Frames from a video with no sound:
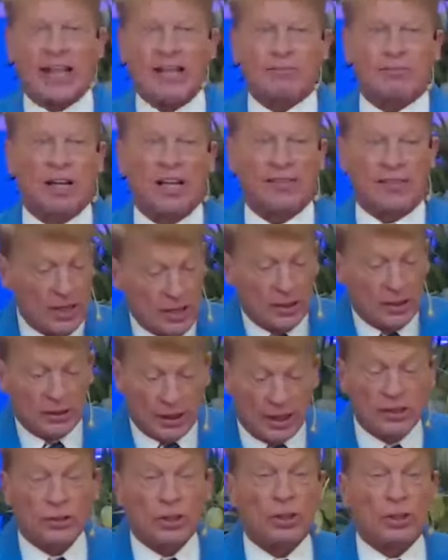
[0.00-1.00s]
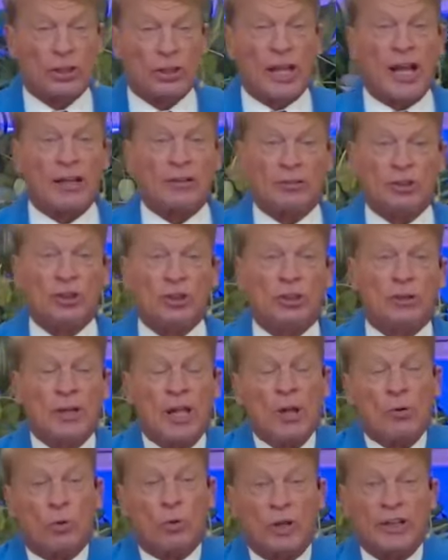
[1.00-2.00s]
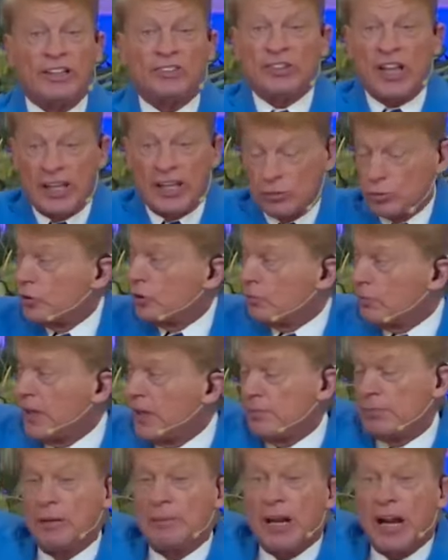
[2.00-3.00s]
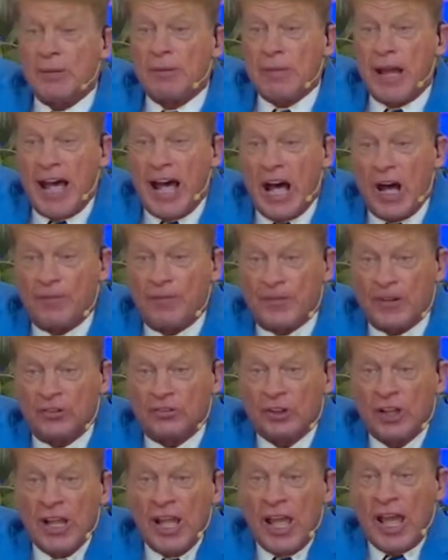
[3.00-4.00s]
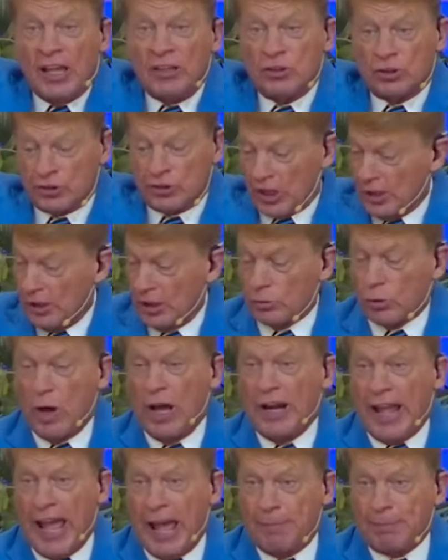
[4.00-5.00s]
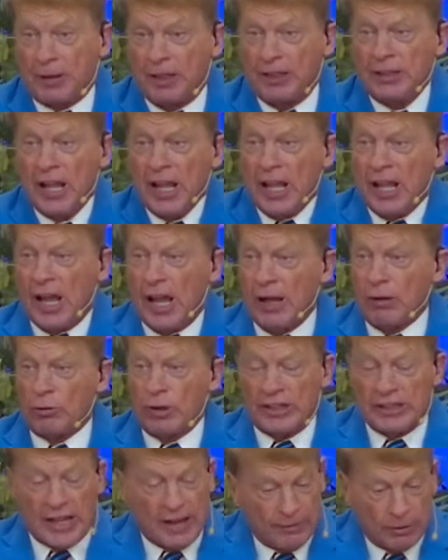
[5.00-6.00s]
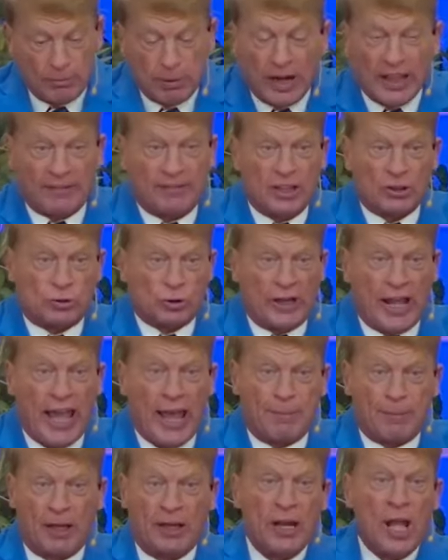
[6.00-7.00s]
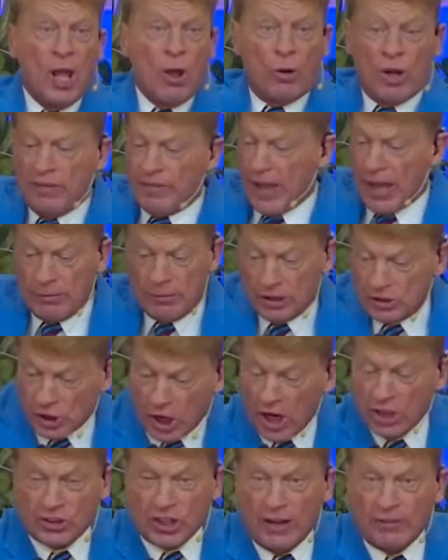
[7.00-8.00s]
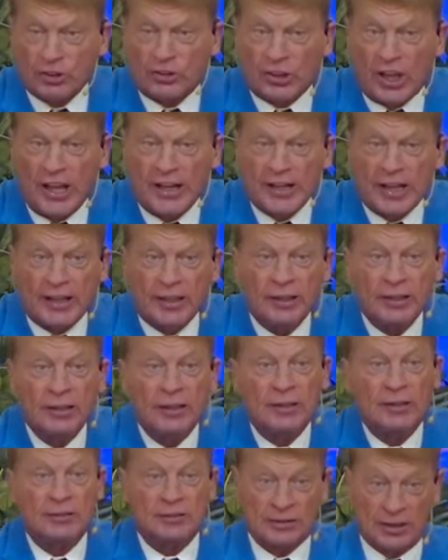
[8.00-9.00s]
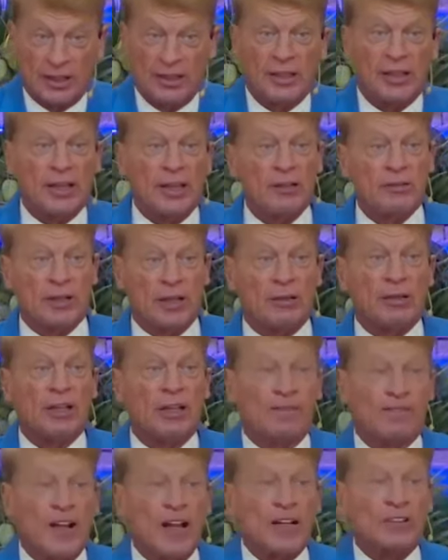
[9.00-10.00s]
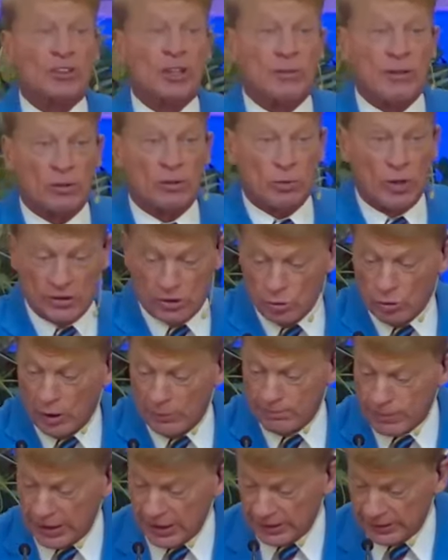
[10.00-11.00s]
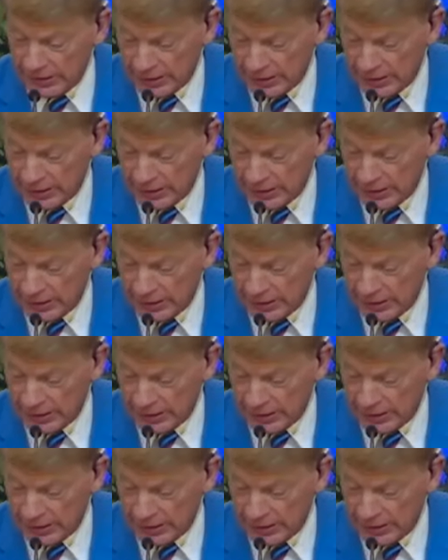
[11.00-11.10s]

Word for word: can't believe it. Yeah, you'll one of these days when you meet me in my office and you'll say, look what happened. We never believed this would happen. We've had them in church every Sunday. There you go. That little fox come in while you wasn't paying